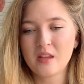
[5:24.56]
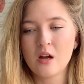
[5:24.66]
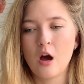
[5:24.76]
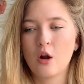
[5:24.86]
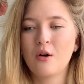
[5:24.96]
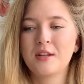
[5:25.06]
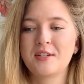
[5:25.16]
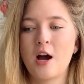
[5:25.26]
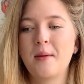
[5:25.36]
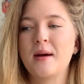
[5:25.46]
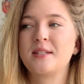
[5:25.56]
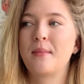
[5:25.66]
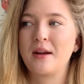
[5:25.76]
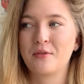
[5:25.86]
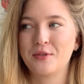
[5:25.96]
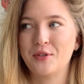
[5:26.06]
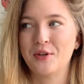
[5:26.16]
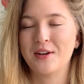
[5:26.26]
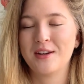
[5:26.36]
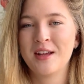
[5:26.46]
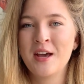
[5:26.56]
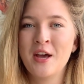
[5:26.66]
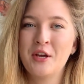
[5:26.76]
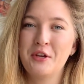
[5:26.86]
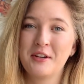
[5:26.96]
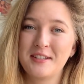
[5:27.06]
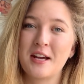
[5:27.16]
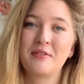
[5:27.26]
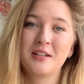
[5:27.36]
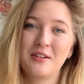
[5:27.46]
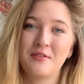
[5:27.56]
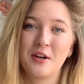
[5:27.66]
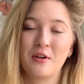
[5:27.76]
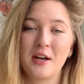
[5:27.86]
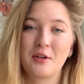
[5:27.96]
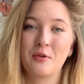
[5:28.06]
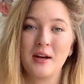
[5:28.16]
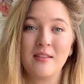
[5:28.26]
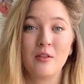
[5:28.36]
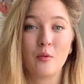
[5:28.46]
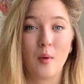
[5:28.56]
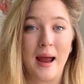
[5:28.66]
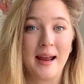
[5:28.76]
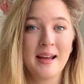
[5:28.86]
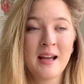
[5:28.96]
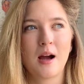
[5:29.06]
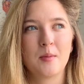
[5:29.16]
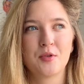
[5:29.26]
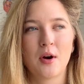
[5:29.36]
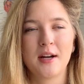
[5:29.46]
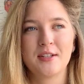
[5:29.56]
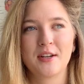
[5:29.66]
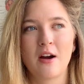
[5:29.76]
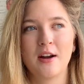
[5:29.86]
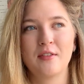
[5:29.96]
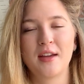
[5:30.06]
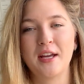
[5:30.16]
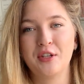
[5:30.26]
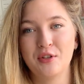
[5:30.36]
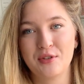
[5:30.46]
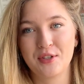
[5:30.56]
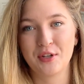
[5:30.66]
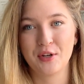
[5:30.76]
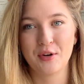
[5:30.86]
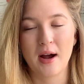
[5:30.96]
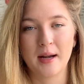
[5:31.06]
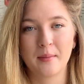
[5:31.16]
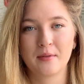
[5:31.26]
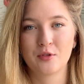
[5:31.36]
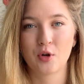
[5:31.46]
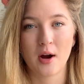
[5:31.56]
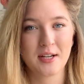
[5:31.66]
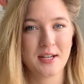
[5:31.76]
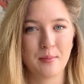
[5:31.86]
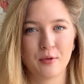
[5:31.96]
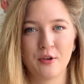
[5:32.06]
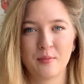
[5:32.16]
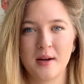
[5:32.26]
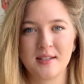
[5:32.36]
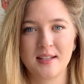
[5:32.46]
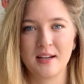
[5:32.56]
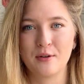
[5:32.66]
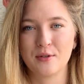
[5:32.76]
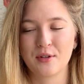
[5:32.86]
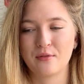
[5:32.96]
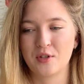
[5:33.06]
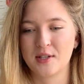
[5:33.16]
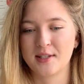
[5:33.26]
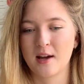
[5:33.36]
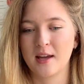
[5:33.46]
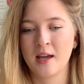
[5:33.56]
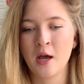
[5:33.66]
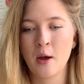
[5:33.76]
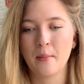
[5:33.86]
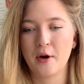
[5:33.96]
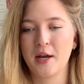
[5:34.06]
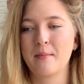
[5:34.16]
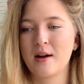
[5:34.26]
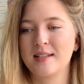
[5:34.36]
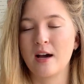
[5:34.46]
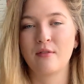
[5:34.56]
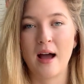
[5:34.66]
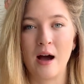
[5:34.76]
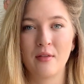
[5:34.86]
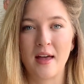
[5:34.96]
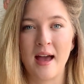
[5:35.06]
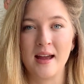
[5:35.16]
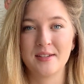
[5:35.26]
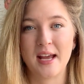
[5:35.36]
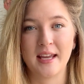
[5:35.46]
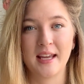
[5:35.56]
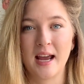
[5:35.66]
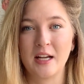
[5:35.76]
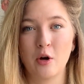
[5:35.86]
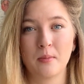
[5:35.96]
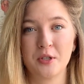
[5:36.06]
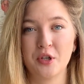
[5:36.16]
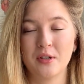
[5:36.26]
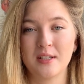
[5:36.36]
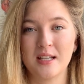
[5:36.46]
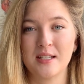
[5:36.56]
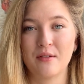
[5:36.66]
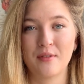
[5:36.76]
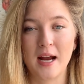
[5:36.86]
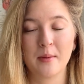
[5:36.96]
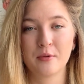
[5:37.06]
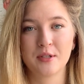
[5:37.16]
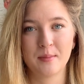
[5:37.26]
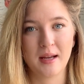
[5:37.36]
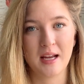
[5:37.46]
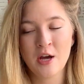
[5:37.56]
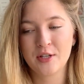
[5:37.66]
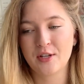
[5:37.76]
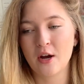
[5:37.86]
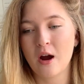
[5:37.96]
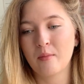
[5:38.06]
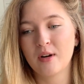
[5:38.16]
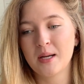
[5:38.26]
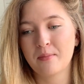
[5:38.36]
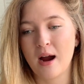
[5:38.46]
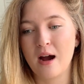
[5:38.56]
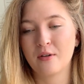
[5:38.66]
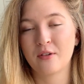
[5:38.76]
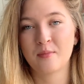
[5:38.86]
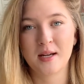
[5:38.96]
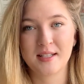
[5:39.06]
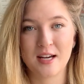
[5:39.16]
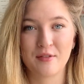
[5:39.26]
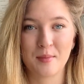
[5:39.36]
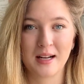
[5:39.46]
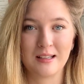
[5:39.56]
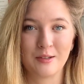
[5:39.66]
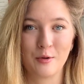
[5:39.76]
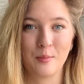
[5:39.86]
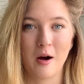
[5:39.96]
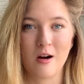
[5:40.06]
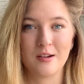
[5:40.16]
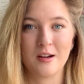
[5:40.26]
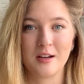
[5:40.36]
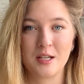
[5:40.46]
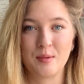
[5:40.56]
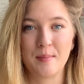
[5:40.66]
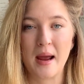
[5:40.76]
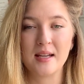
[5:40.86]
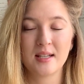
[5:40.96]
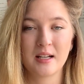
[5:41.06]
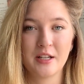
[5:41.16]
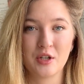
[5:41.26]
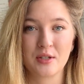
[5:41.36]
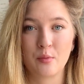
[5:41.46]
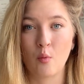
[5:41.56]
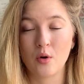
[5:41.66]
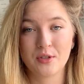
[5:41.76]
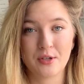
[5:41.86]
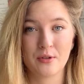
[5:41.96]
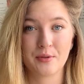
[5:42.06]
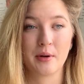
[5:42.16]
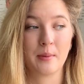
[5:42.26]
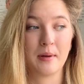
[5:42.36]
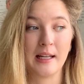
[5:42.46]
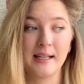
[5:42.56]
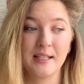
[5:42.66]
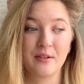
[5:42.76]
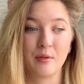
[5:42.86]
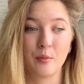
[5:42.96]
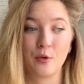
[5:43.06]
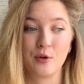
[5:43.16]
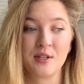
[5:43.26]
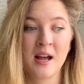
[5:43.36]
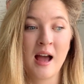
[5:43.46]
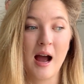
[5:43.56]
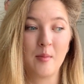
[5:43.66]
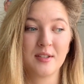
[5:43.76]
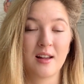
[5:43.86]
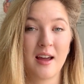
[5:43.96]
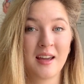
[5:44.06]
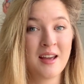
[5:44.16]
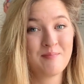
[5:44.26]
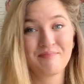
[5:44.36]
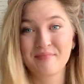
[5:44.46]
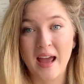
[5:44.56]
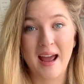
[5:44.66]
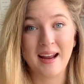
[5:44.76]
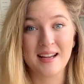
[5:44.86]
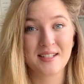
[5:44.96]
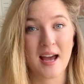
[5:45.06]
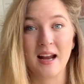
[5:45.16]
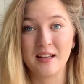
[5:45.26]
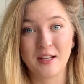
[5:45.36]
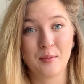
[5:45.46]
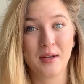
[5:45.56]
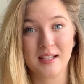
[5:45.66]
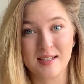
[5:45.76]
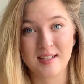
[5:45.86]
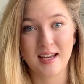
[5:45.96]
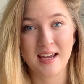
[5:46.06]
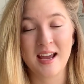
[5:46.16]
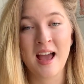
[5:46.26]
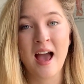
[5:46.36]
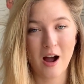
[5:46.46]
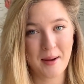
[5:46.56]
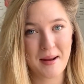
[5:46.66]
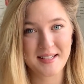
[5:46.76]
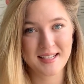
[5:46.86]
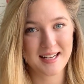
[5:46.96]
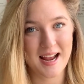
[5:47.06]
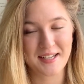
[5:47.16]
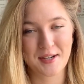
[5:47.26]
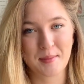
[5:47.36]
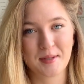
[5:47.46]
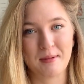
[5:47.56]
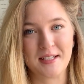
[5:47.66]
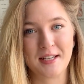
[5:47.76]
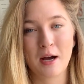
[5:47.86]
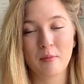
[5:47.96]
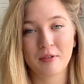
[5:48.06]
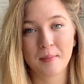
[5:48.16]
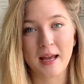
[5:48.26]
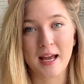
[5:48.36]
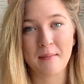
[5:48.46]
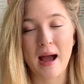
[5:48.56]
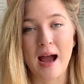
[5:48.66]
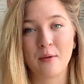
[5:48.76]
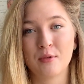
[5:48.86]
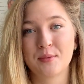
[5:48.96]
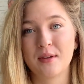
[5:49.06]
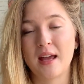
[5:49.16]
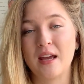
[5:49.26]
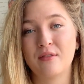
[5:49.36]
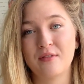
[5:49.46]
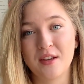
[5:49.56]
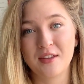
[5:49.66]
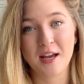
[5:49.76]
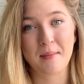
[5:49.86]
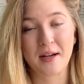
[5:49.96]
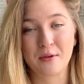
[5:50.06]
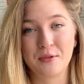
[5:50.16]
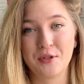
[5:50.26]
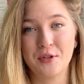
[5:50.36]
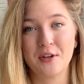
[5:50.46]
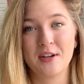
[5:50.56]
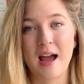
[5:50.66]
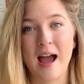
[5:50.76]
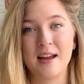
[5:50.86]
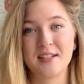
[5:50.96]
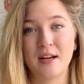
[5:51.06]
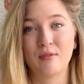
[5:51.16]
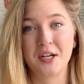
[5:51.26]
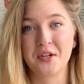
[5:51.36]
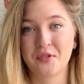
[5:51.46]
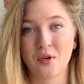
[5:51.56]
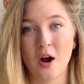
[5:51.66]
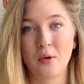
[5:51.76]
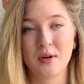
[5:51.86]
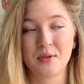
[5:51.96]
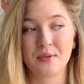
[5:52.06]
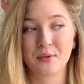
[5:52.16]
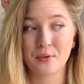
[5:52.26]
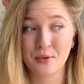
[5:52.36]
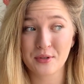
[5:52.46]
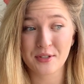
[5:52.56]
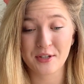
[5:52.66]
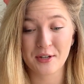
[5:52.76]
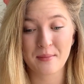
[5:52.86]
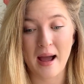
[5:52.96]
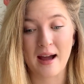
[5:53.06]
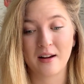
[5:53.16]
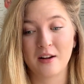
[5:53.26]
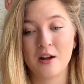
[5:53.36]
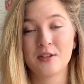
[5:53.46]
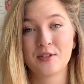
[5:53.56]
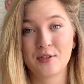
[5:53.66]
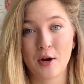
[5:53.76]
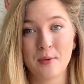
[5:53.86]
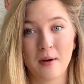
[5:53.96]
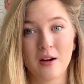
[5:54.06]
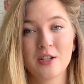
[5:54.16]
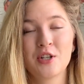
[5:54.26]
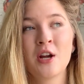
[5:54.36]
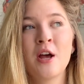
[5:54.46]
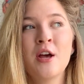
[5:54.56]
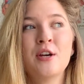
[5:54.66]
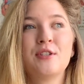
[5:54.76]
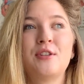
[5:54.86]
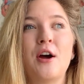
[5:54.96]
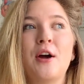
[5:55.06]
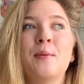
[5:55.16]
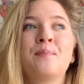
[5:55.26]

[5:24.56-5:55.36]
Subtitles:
A lot of the time as a medical student, you can definitely feel like you're in the way. I'm trying to kind of get used to, and I'm trying to improve my skills of just like putting myself out there and taking any opportunities available to me. So I'm really proud of myself and my clinical partner, because we basically just wandered onto a completely different ward and was like, hey, is there anything we can see? I basically ended up splitting up from him and was with a 5th year medical student and a registrar, which was awesome, and I learned so much. So